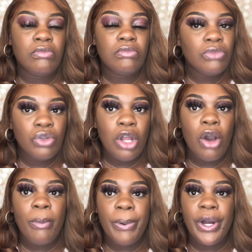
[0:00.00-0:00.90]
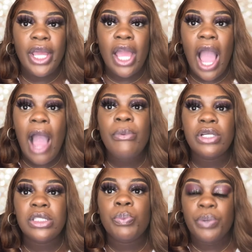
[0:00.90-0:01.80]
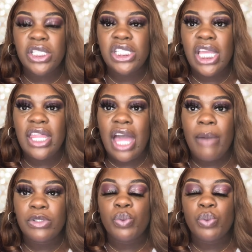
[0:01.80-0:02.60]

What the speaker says: you know, but I was put together. I was